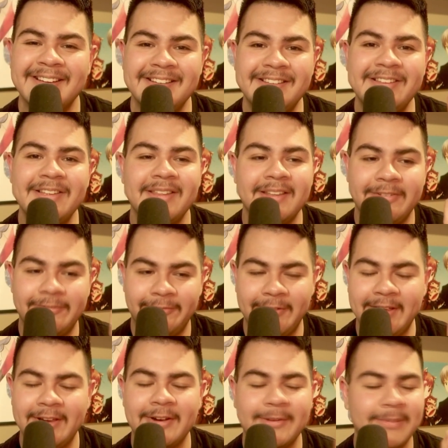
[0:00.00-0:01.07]
to this
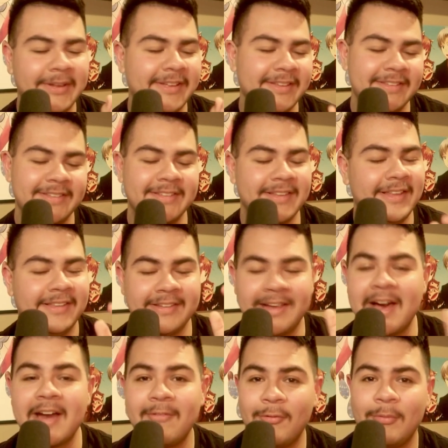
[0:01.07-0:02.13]
figure because it's
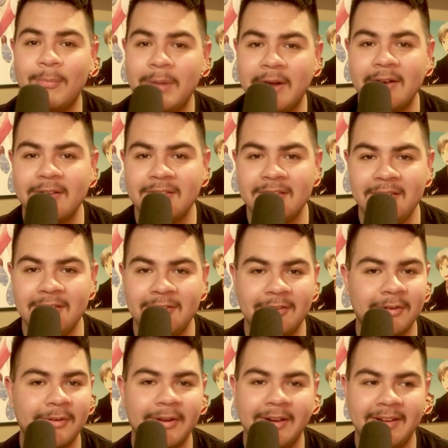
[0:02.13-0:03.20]
kind of an embarrassing
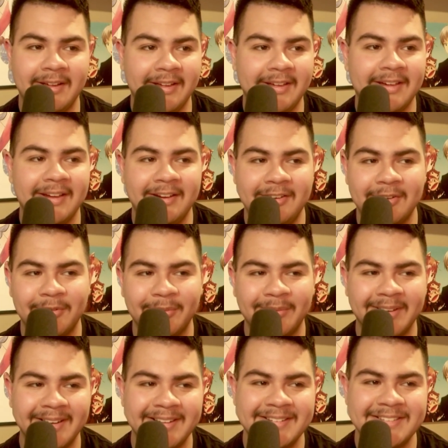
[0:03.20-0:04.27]
story and I kind of don't
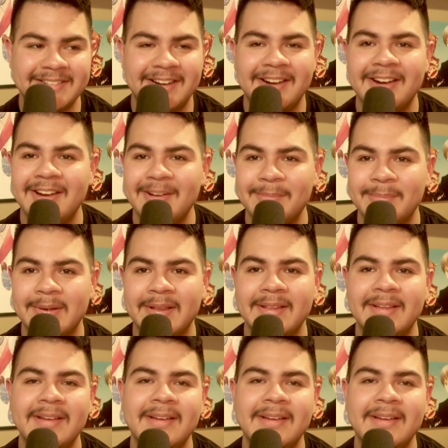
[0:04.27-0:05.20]
want to share it, but